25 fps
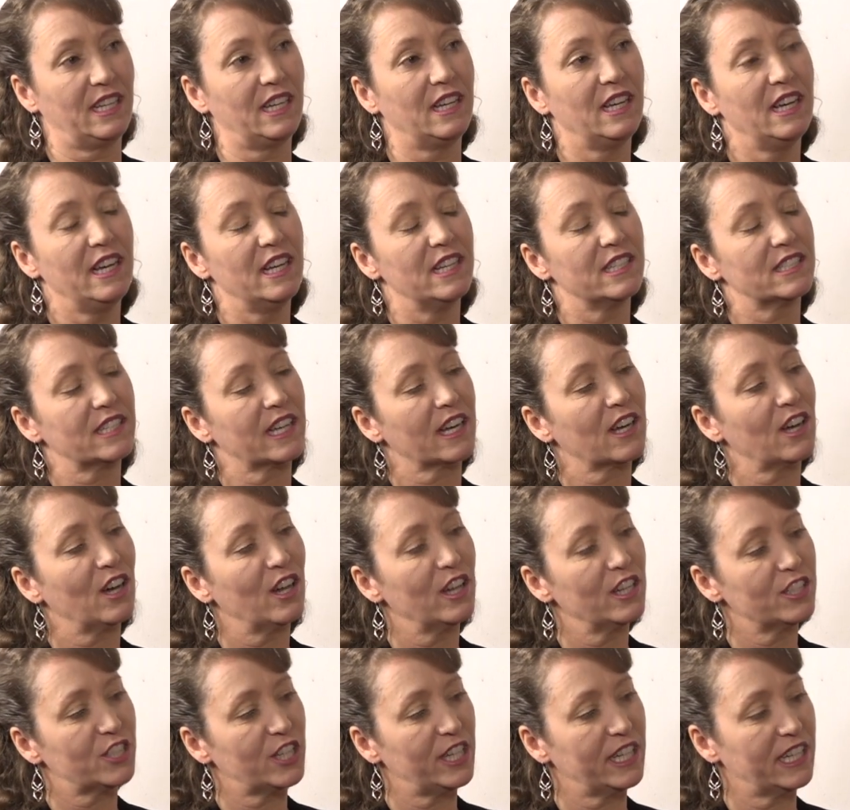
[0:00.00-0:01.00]
Mm-hmm.
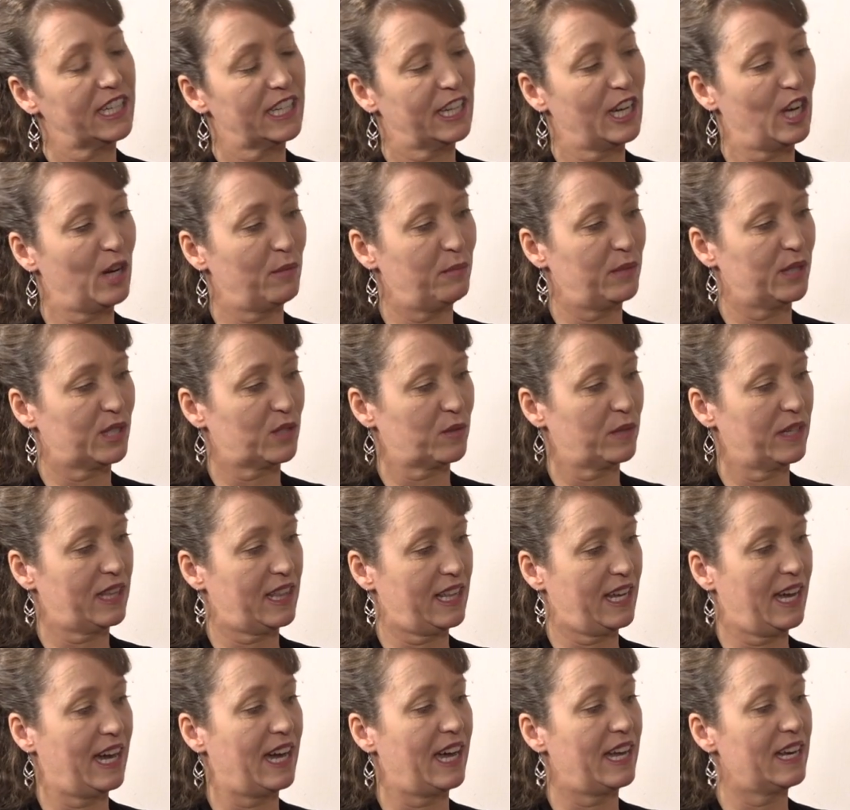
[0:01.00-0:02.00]
Psychology can help us with
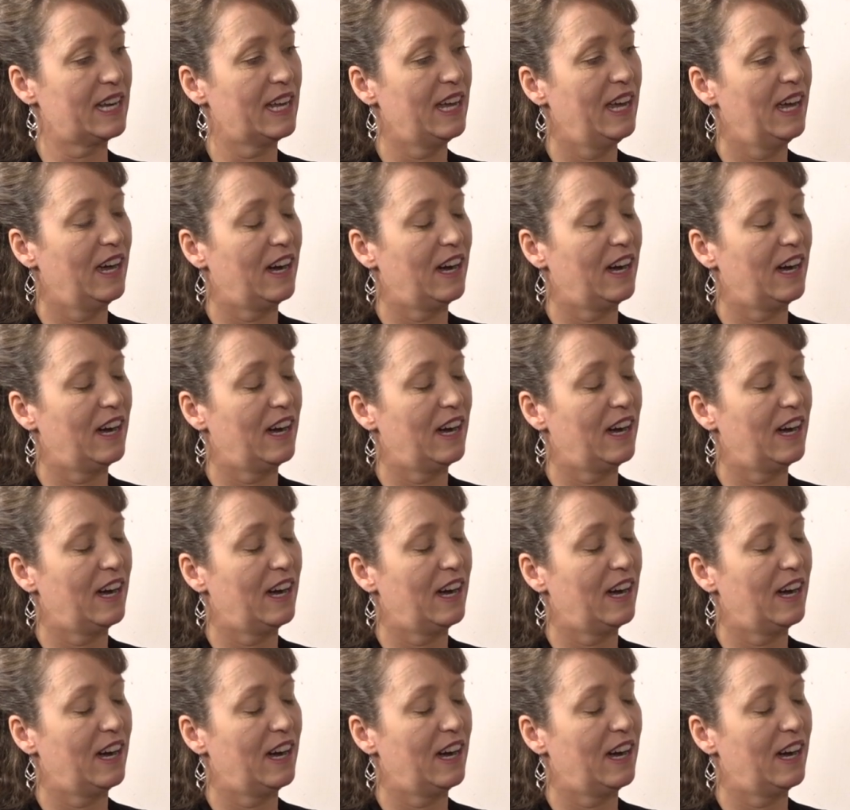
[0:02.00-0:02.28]
that.